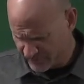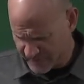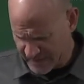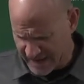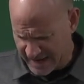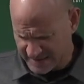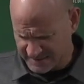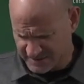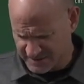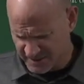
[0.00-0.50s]
of
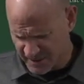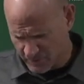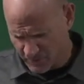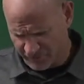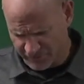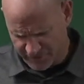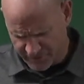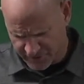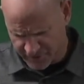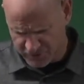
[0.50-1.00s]
guys in double
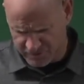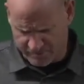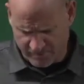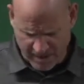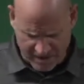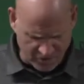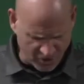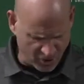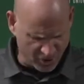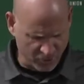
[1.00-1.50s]
figures.
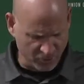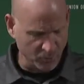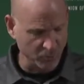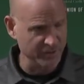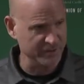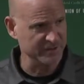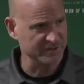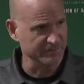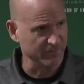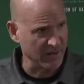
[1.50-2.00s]
Mike Ertel
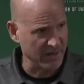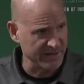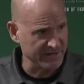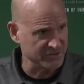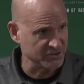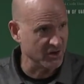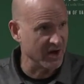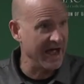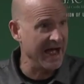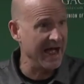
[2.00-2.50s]
with his
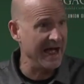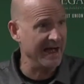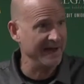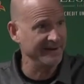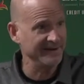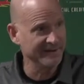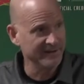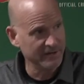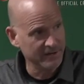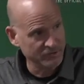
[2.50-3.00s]
blazer
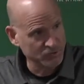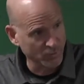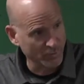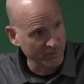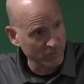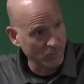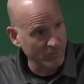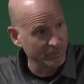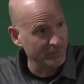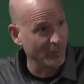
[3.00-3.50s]
high,
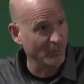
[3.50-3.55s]
21